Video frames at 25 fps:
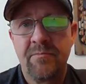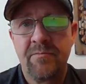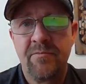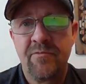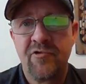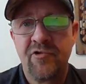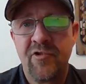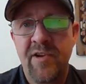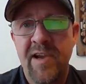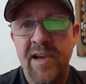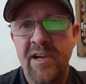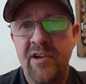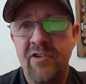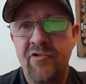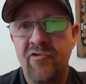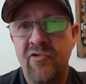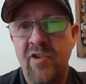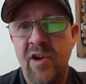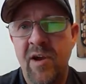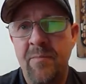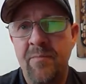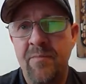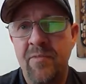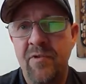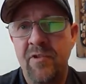drag and
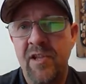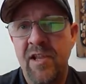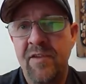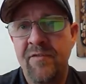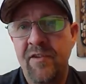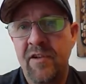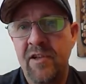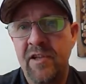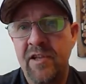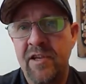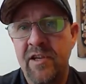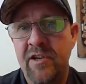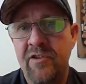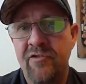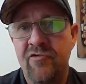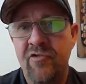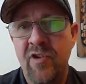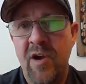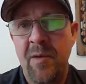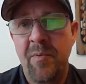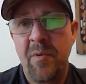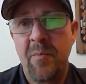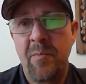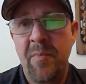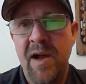drop, left click and
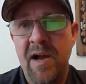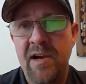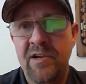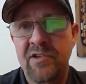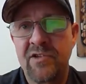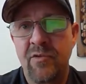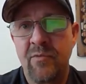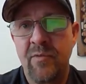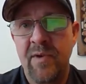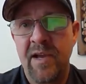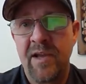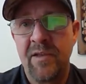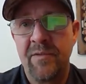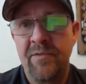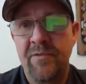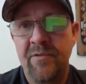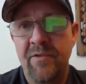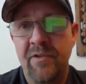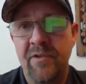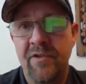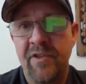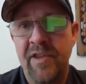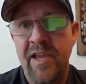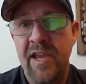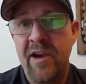drop a box around
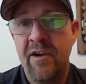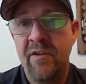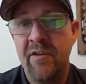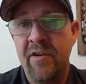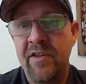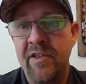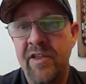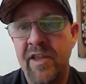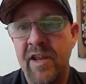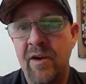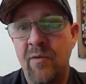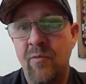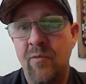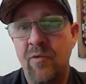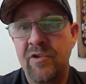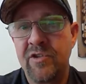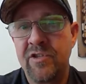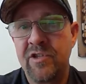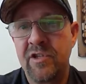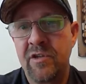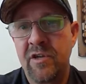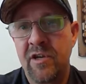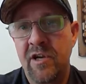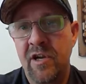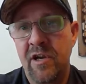the area that I want
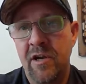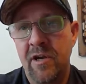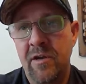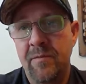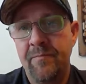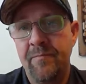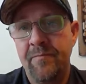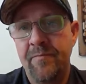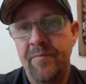to cut.